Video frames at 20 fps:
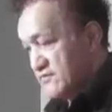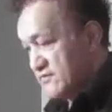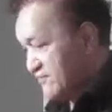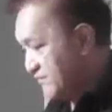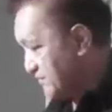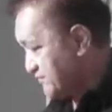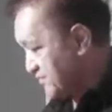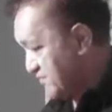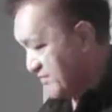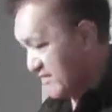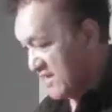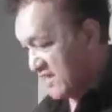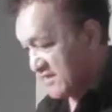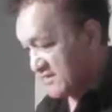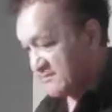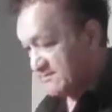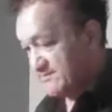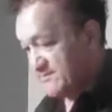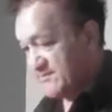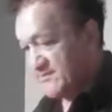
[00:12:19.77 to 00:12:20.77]
ripped apart
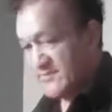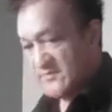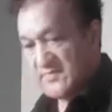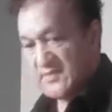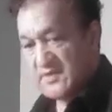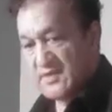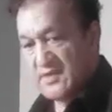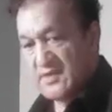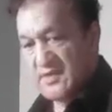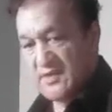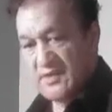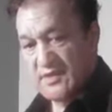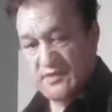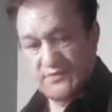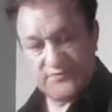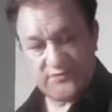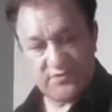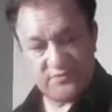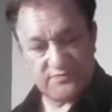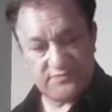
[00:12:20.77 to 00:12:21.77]

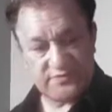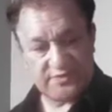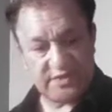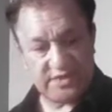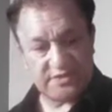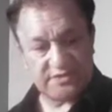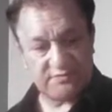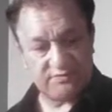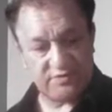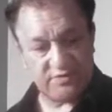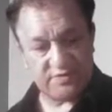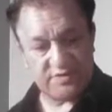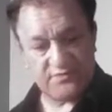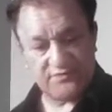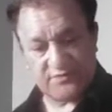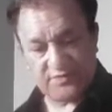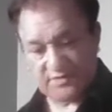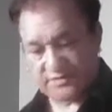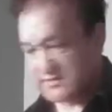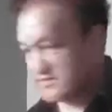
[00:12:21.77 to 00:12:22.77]
from the other book
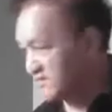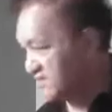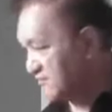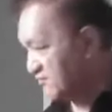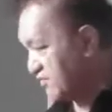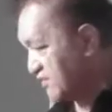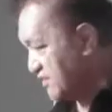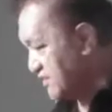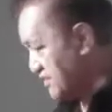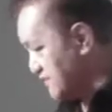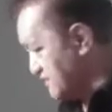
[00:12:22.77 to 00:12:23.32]
I've got somewhere